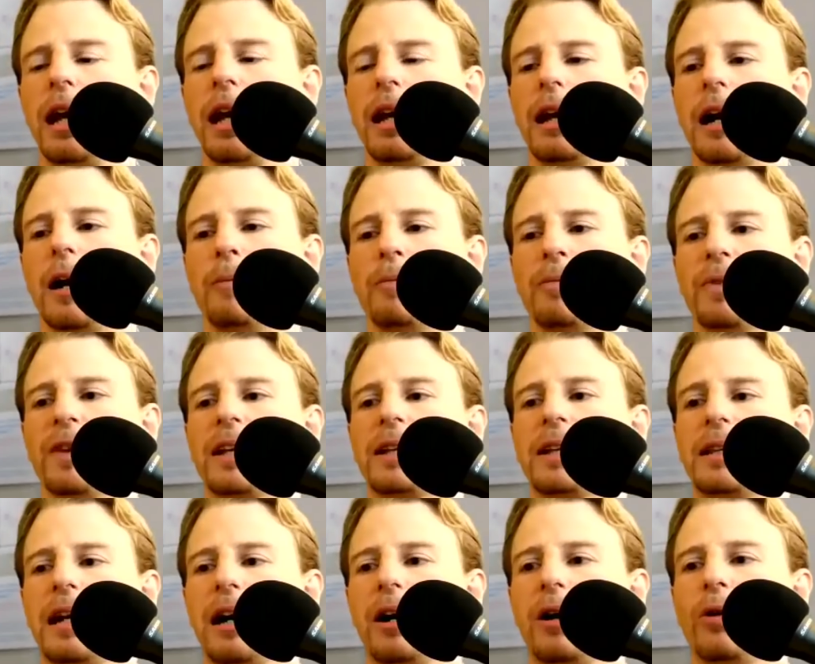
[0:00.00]
um, that
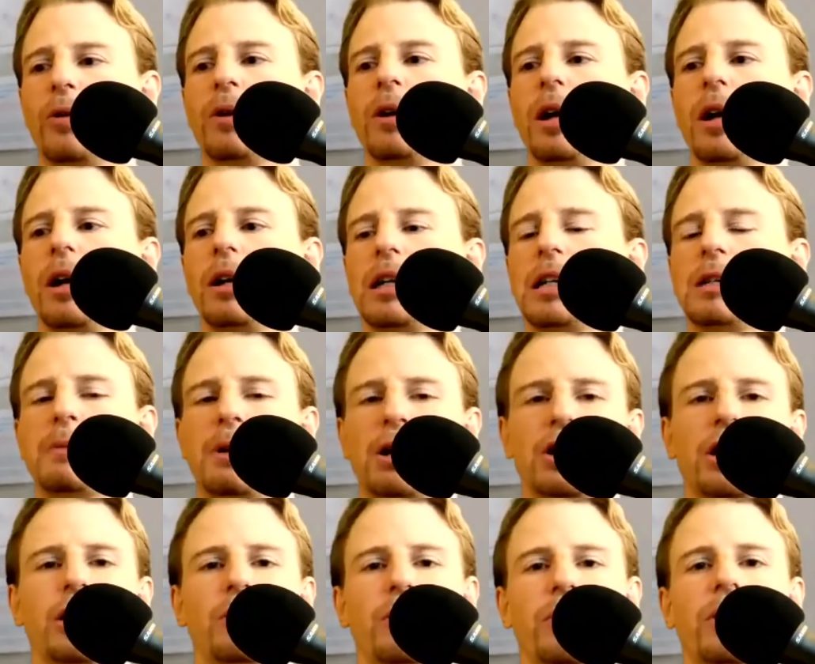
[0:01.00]
now
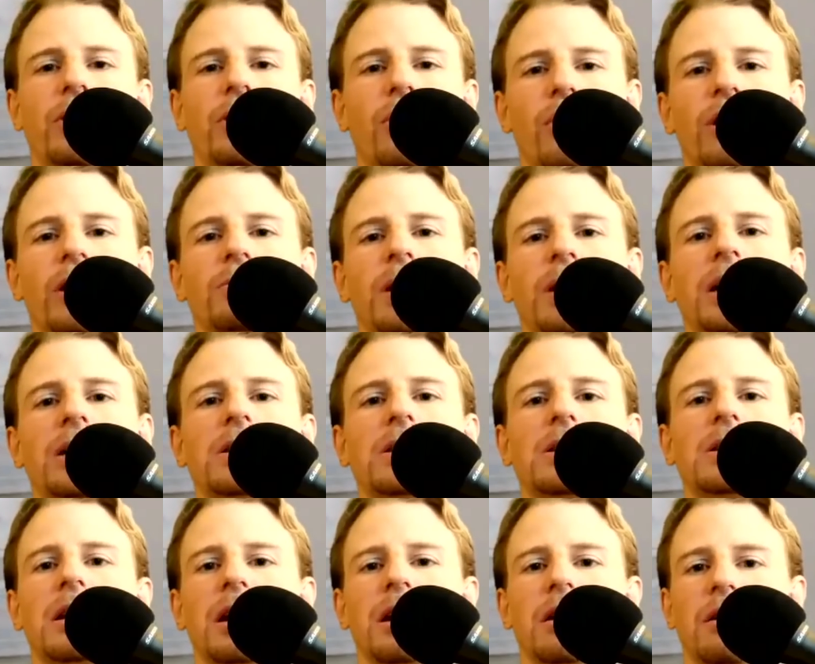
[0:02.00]
especially with the organ
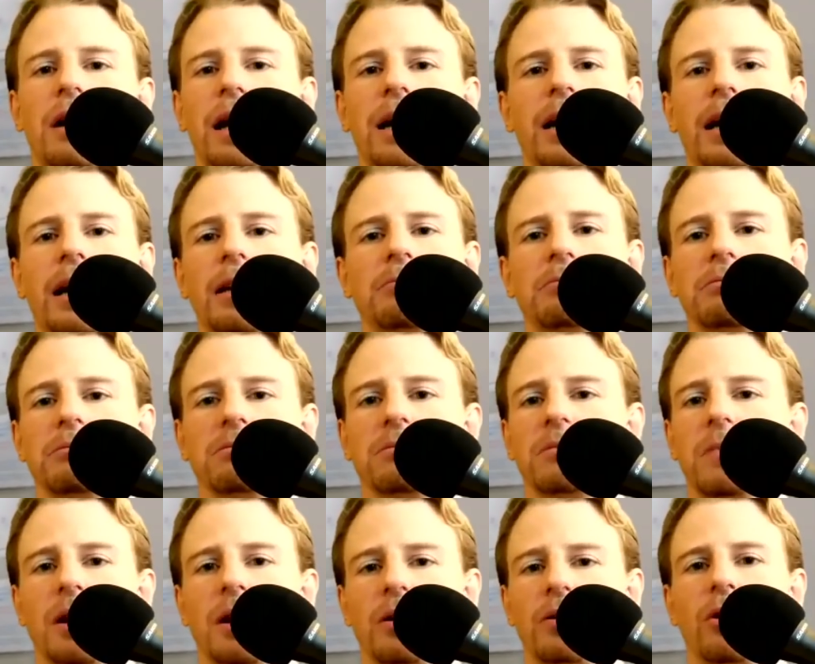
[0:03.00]
meats uh, i can
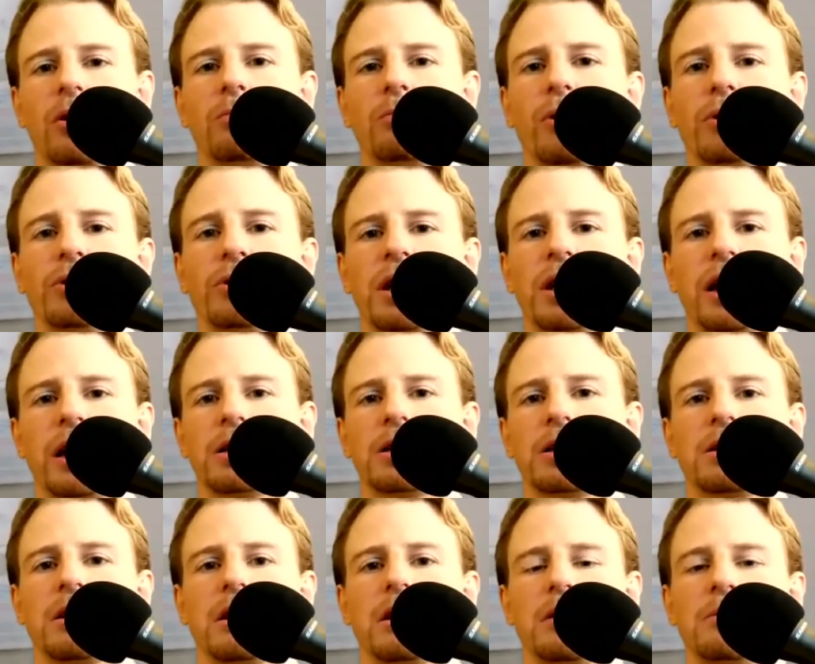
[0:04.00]
uh, compose
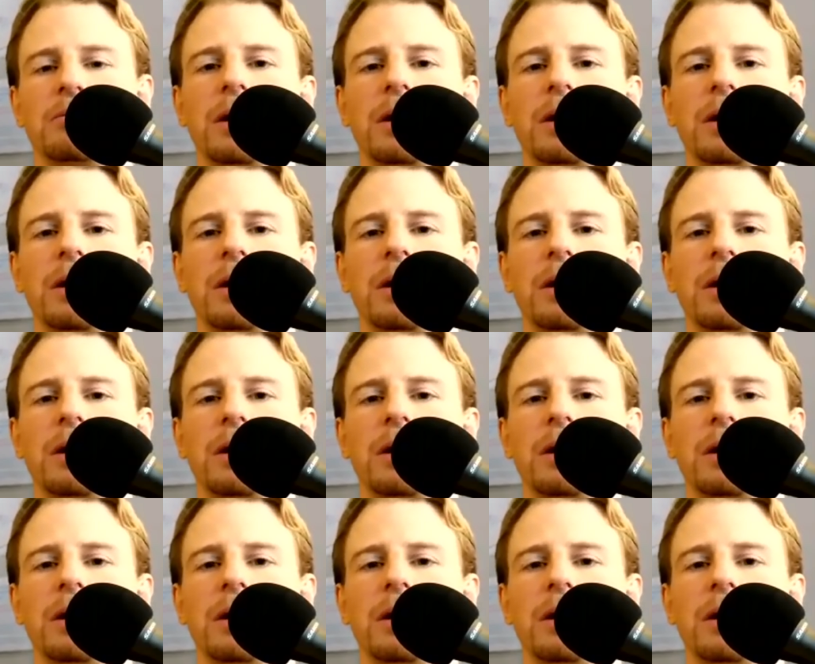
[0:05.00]
that uh,